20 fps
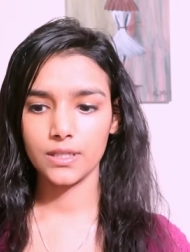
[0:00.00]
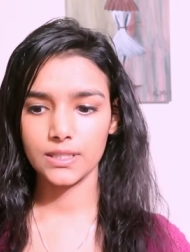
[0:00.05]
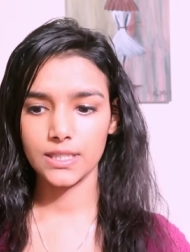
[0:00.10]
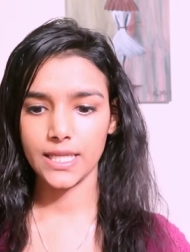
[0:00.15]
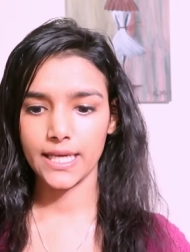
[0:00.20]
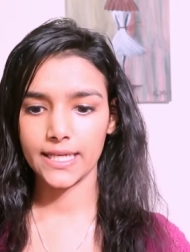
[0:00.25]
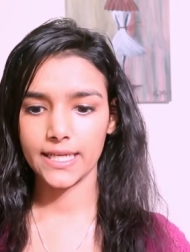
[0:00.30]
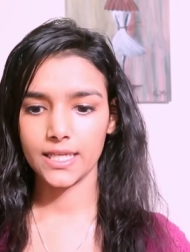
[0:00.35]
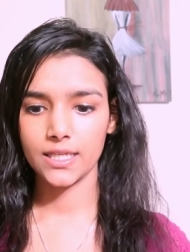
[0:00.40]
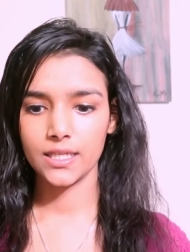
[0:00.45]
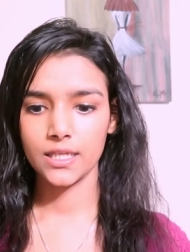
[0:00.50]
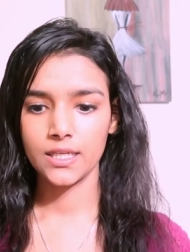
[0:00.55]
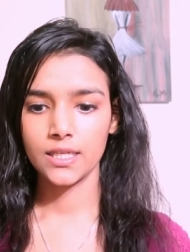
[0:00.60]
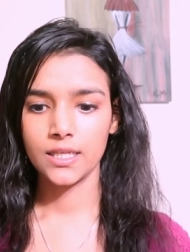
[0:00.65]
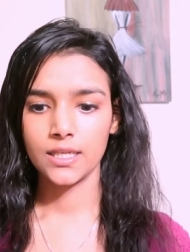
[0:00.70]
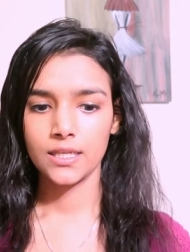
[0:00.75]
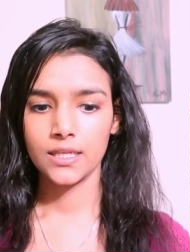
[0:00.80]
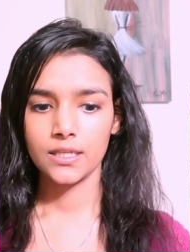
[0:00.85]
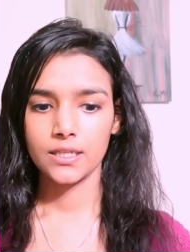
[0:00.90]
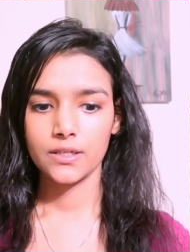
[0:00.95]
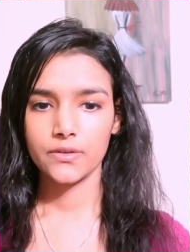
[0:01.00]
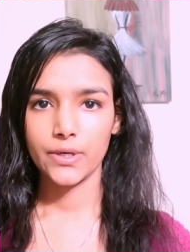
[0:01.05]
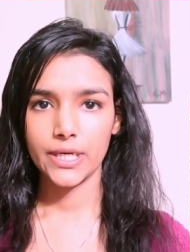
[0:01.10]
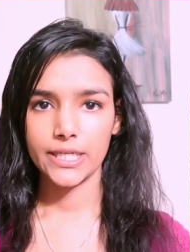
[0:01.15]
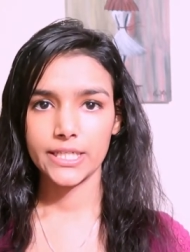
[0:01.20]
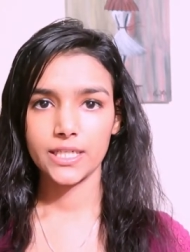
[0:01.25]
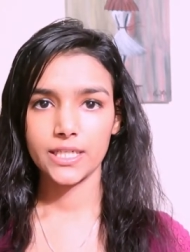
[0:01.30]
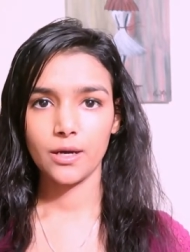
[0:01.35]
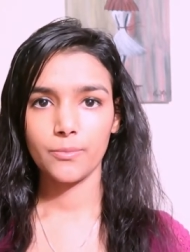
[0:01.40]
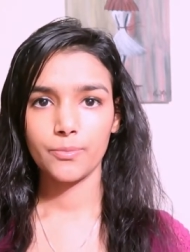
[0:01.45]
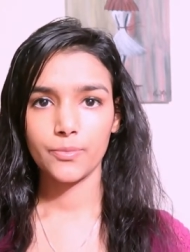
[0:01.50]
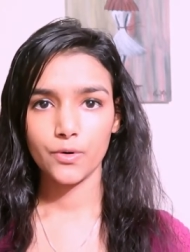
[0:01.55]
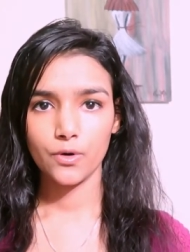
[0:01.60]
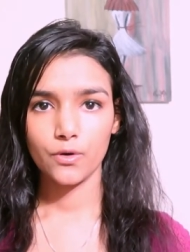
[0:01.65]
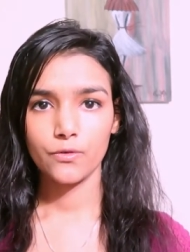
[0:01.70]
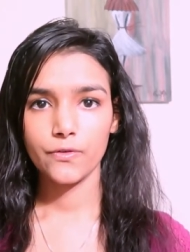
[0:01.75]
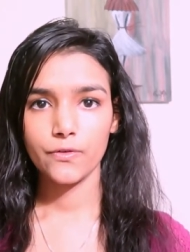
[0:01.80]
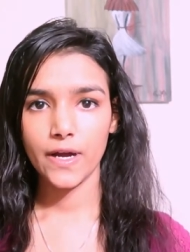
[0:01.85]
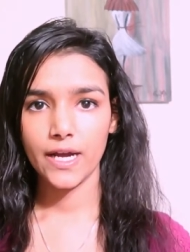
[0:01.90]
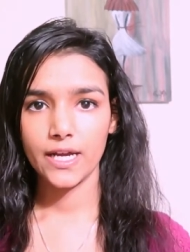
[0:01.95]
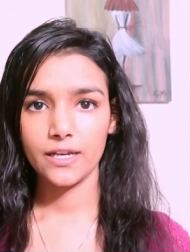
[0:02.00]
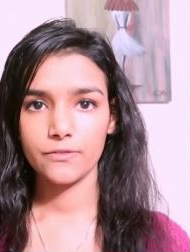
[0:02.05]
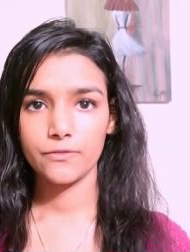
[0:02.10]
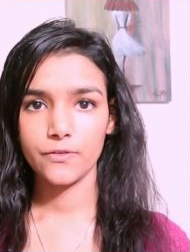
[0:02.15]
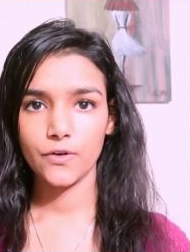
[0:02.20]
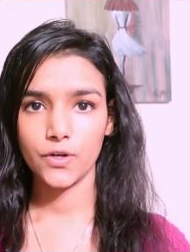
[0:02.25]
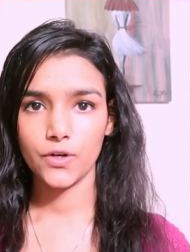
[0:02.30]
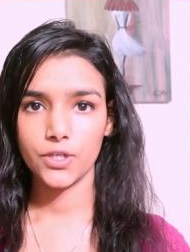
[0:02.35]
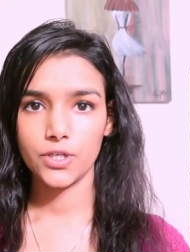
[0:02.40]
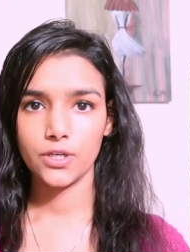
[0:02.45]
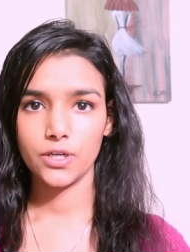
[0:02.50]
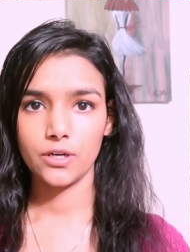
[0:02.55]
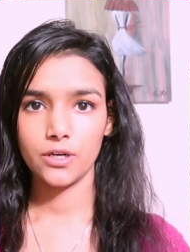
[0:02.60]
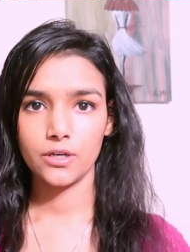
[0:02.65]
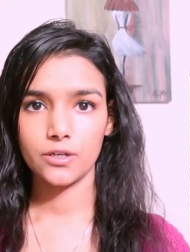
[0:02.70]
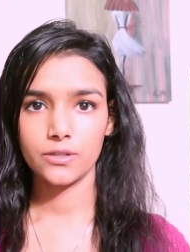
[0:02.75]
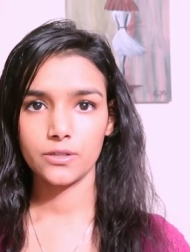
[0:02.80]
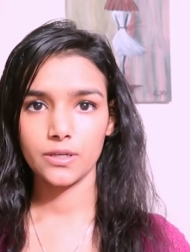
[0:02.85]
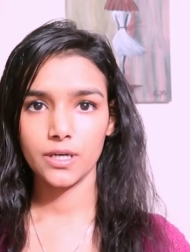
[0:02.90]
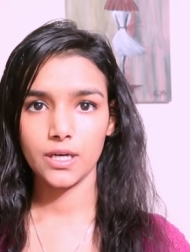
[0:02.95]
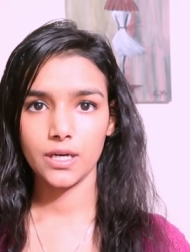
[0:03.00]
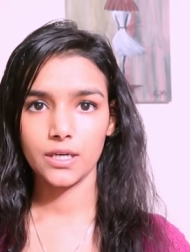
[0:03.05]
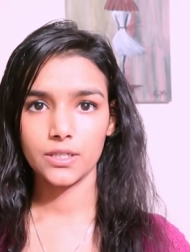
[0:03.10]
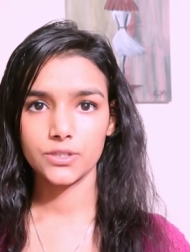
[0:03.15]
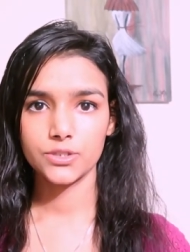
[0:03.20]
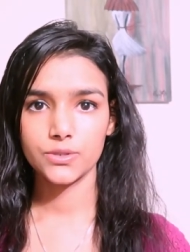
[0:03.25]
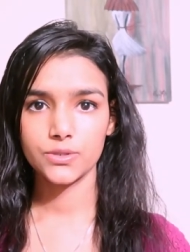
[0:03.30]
like creating a profile for your uh,